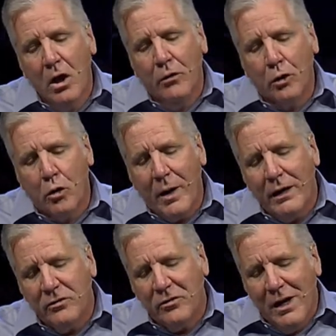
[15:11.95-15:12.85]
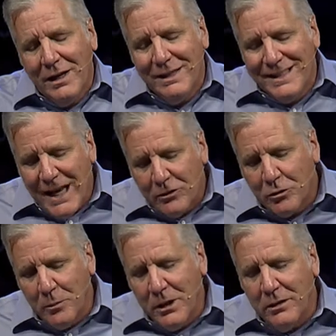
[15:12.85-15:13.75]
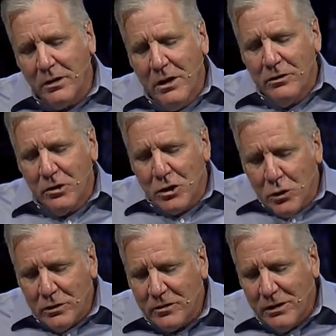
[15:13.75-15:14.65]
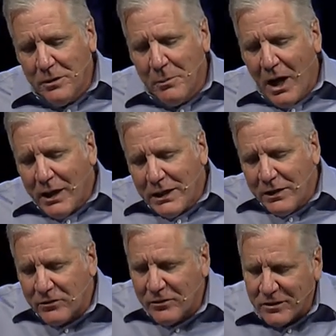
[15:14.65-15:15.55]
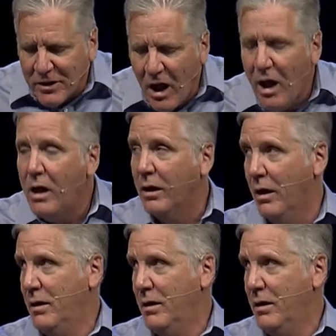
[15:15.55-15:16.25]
the greatest detriment to unity in the body is the tongue.